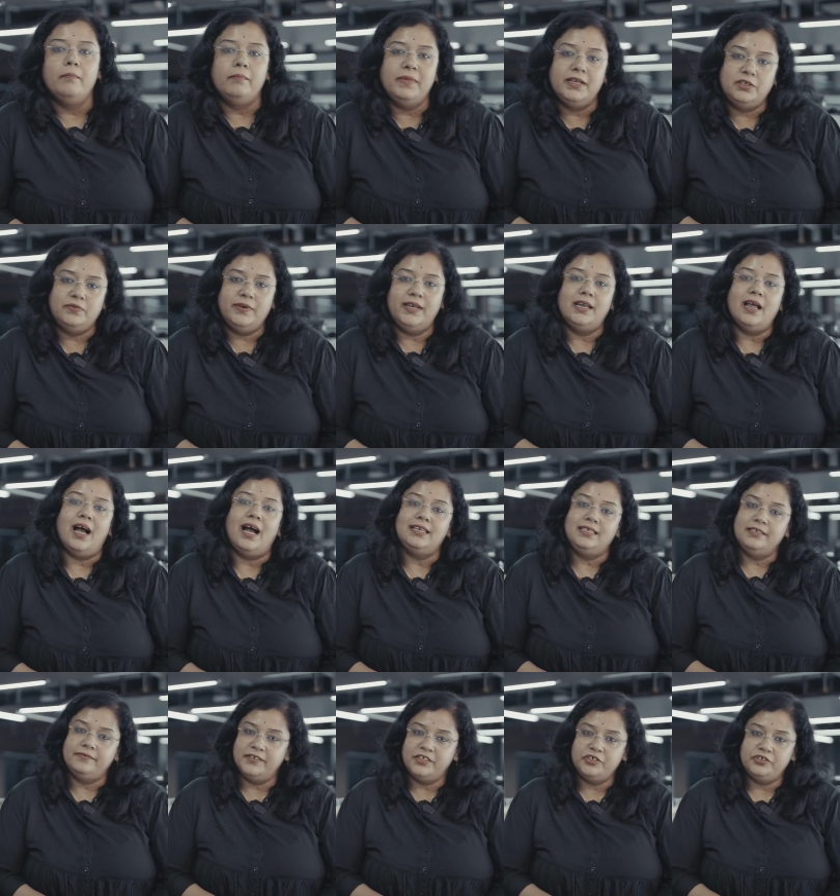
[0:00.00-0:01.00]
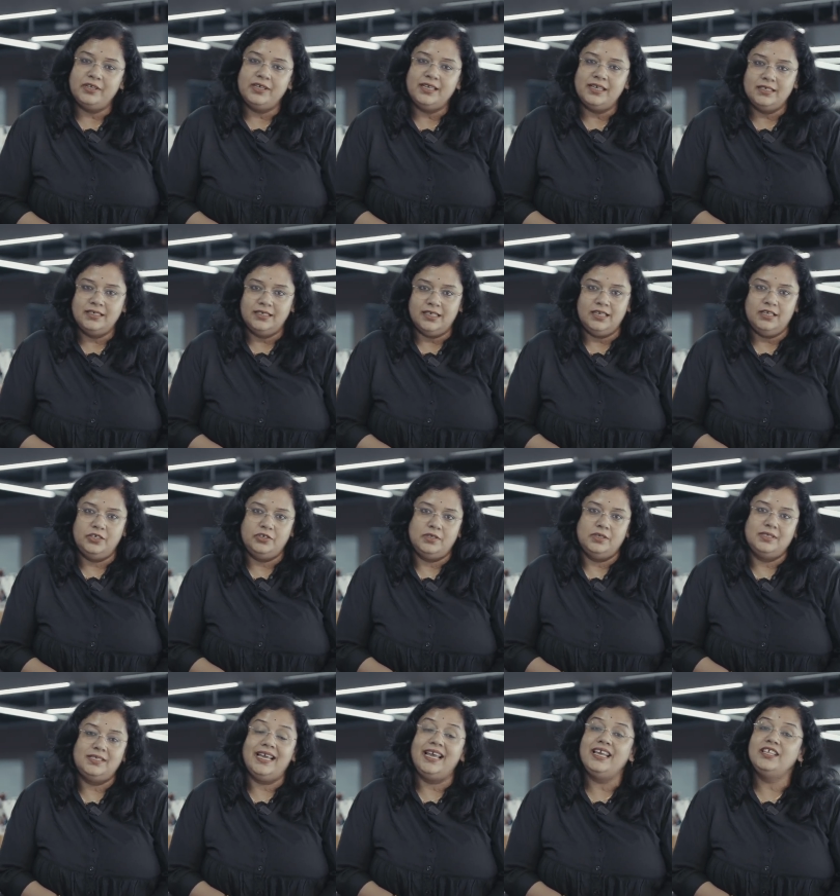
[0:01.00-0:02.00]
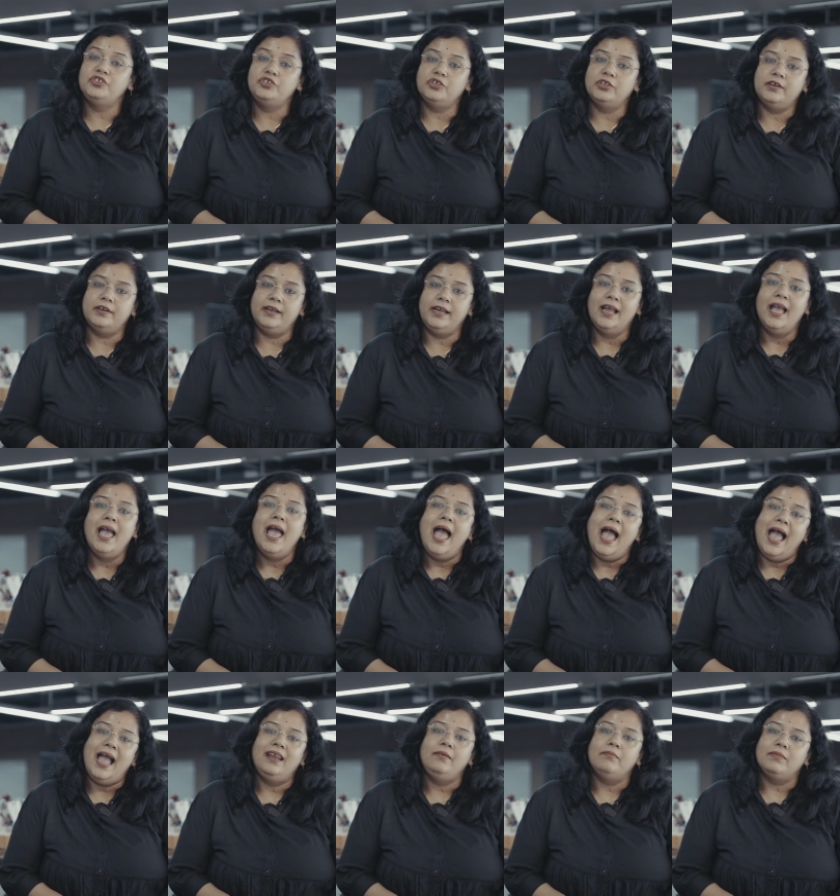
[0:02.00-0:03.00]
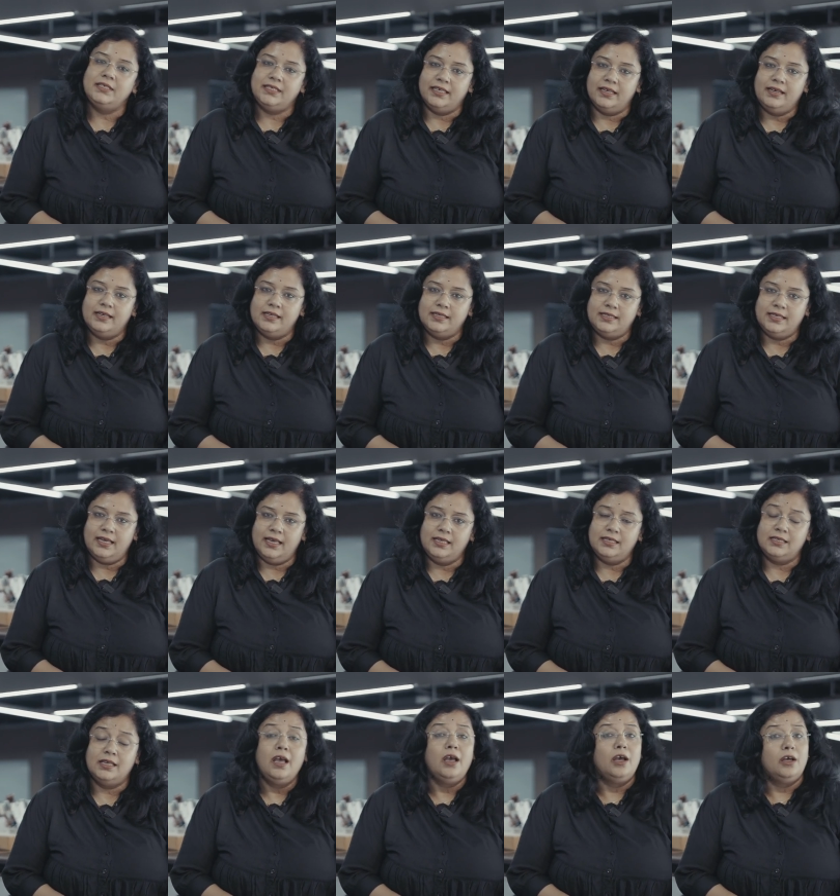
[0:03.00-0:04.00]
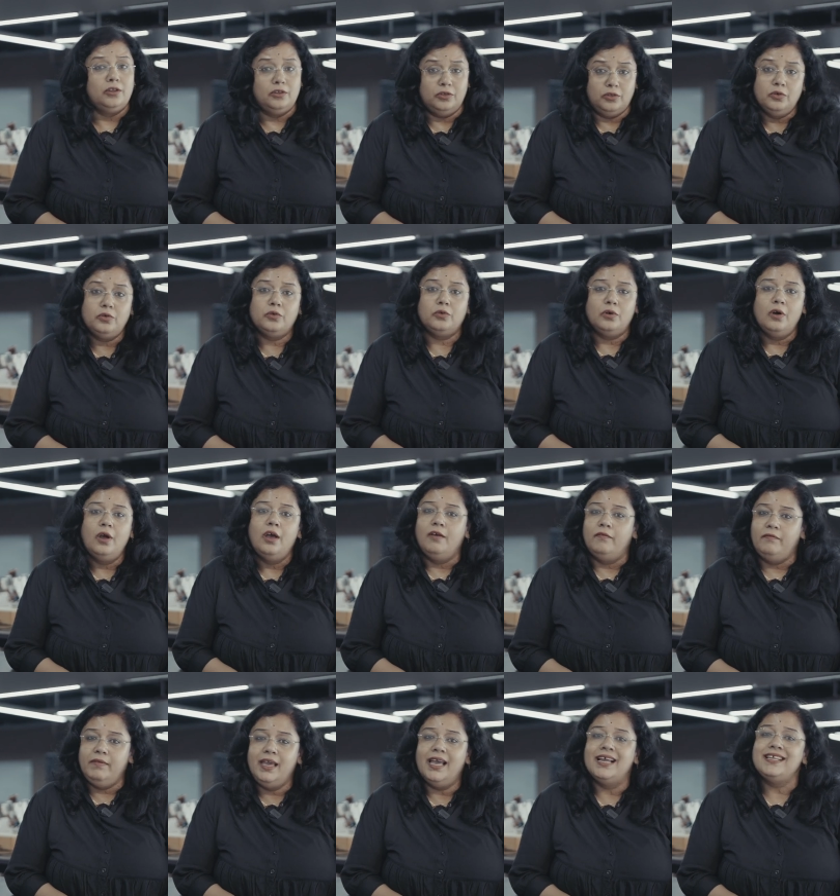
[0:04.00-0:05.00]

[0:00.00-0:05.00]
between artificial intelligence, engineering and material science. Though we